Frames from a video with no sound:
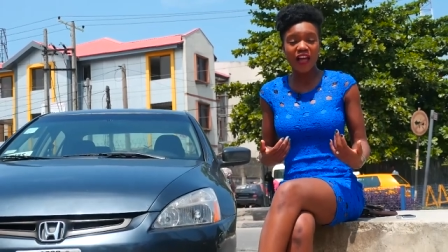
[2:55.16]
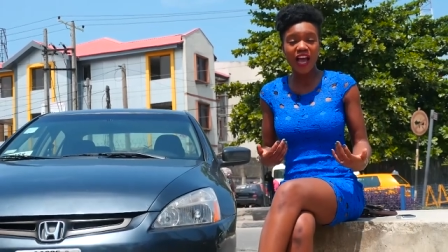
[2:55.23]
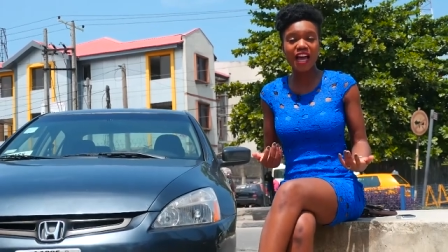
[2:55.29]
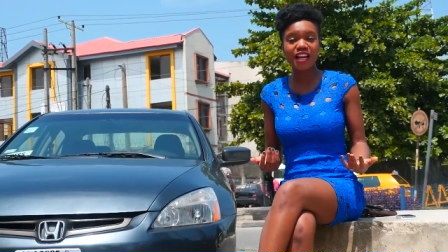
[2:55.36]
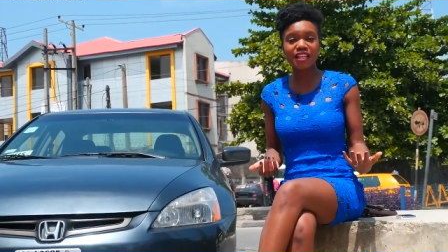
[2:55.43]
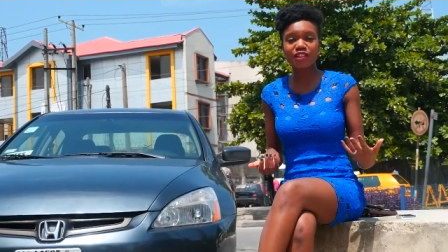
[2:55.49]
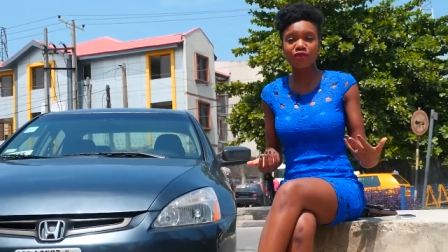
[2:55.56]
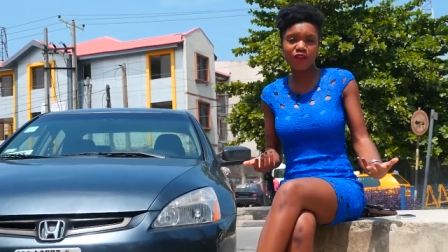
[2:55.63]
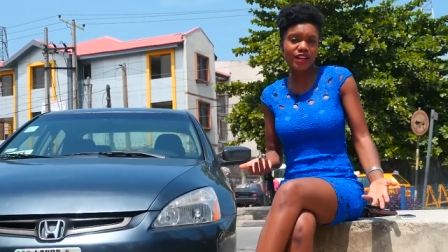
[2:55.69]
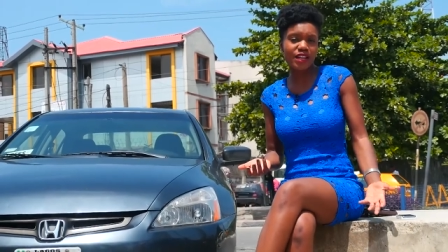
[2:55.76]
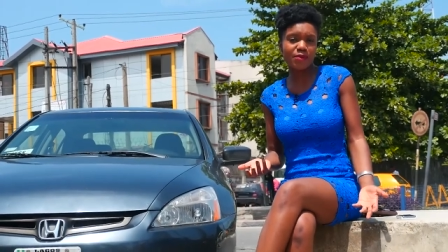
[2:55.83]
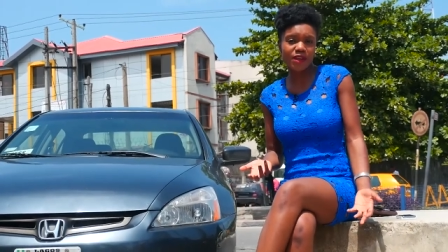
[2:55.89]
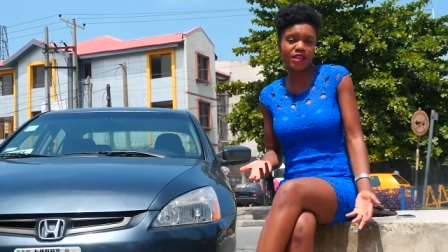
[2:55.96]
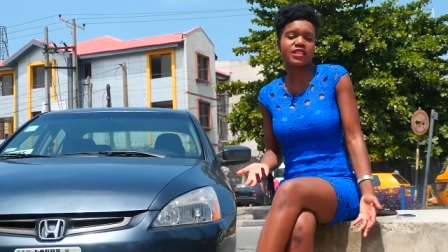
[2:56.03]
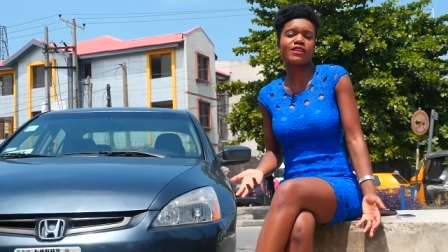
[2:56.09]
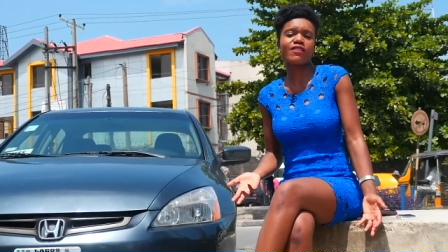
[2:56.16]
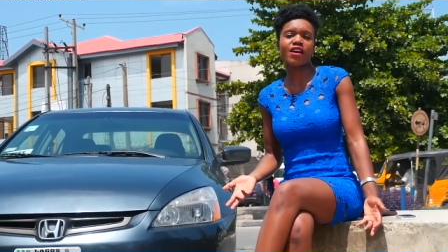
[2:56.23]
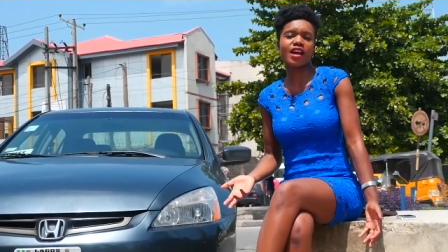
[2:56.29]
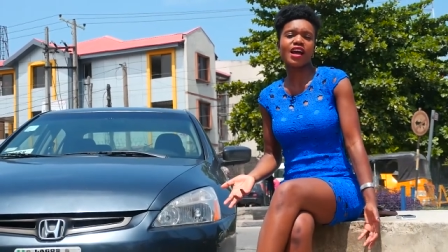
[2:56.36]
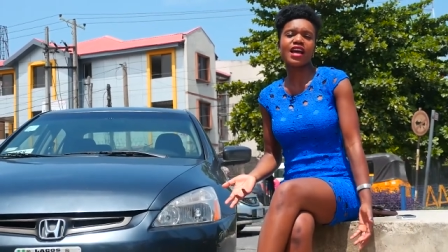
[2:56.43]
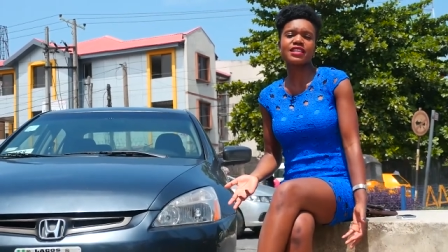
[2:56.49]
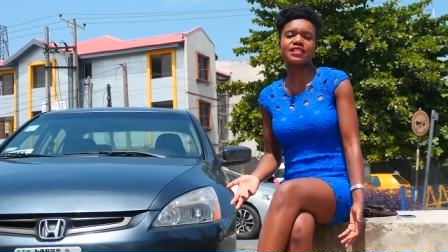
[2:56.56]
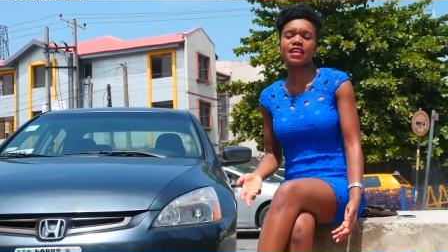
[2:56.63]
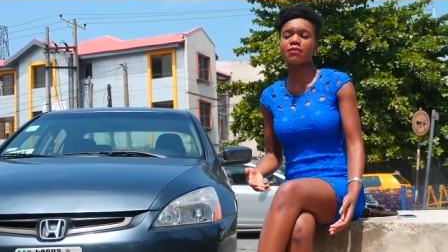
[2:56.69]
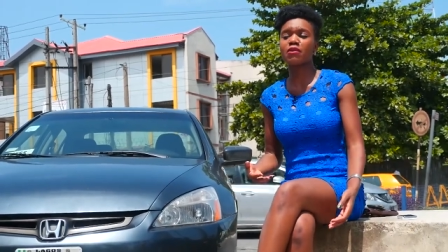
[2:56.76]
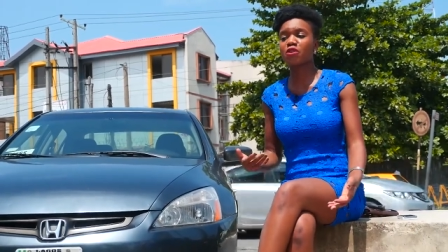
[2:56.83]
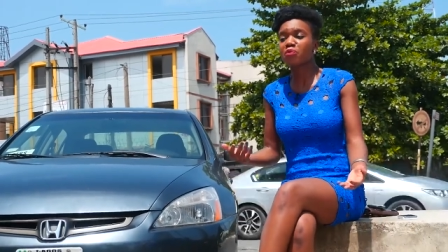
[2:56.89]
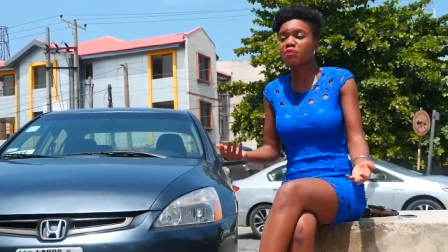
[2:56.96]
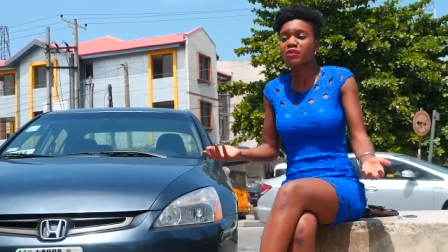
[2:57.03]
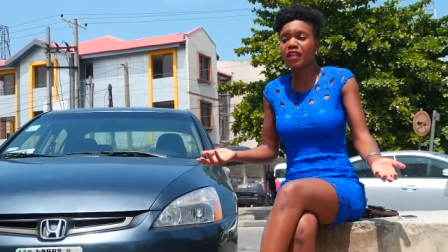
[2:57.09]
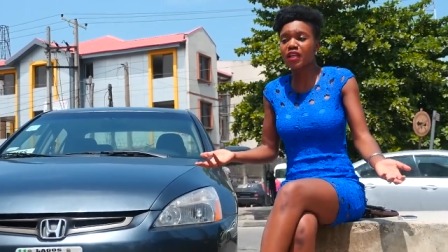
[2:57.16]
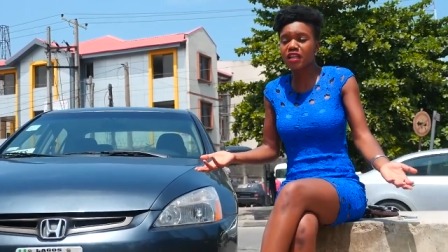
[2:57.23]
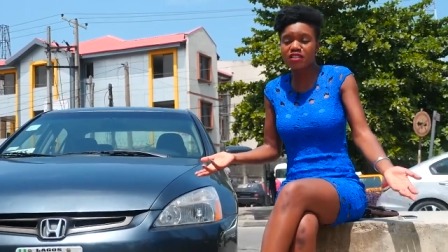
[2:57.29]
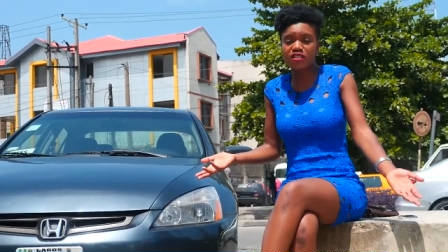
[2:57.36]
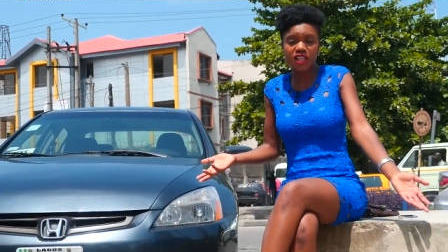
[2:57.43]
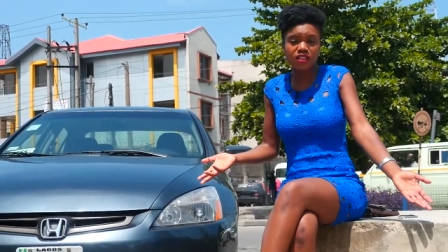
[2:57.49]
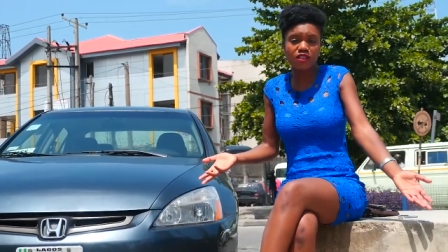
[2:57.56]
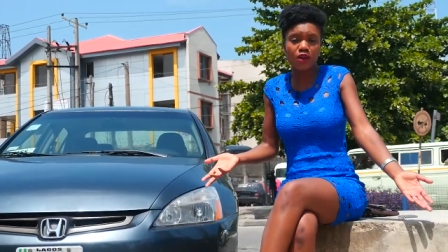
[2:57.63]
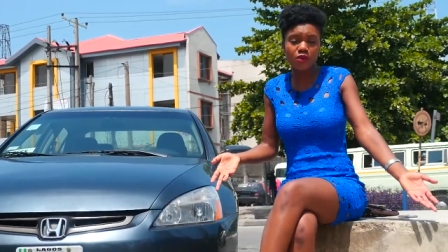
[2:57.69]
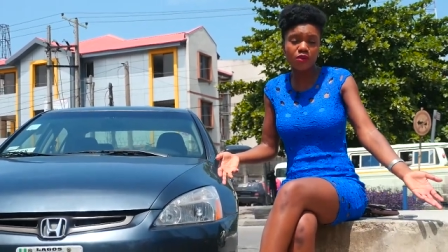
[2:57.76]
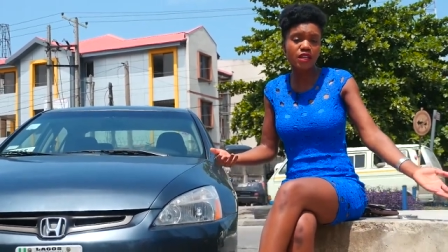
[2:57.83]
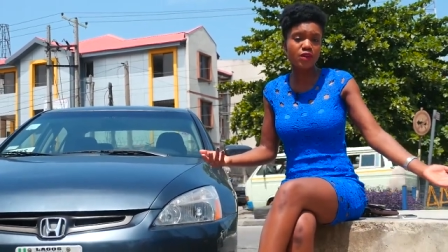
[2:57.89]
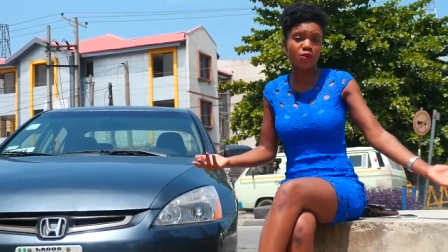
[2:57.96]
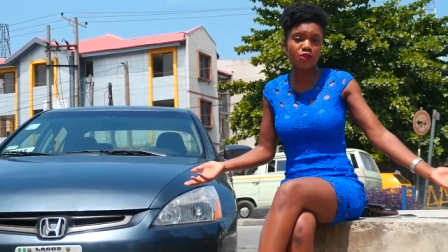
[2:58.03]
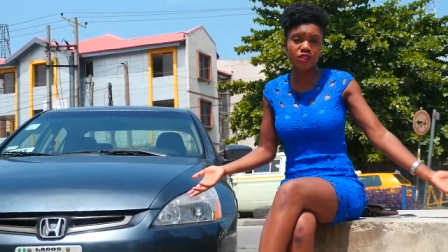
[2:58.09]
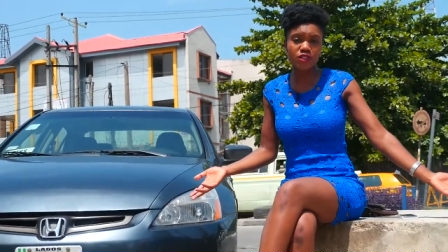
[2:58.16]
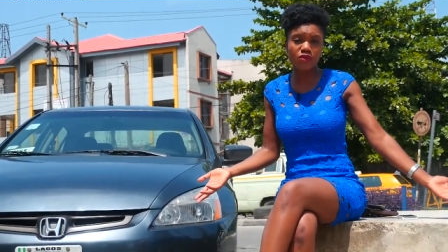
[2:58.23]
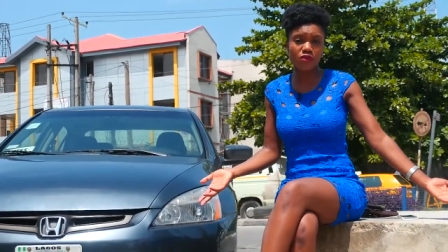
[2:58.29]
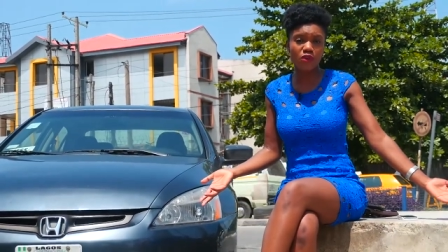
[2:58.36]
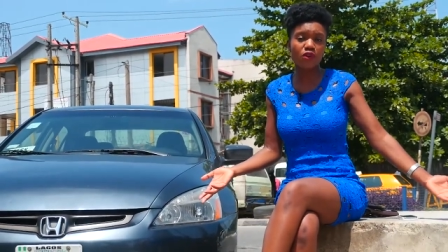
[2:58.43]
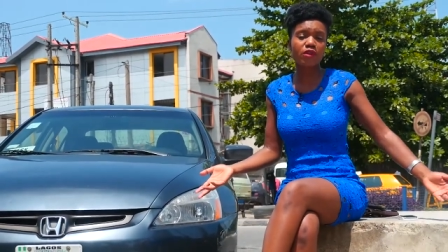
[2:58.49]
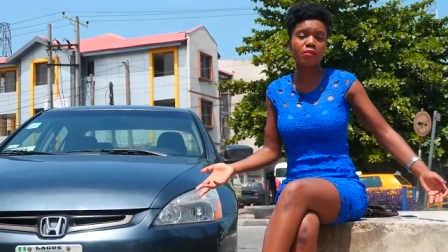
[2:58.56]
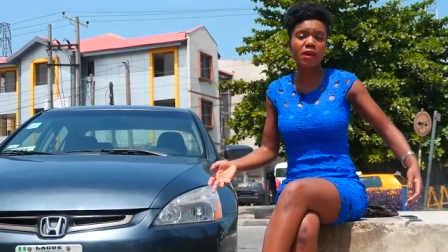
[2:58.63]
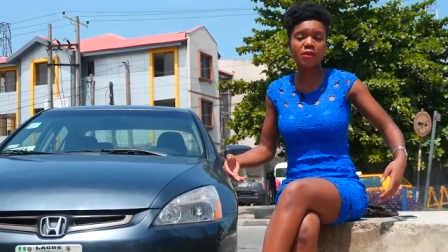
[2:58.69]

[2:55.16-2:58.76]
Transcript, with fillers: And it's funny because there are guys that it's, it, no, which isn't wrong.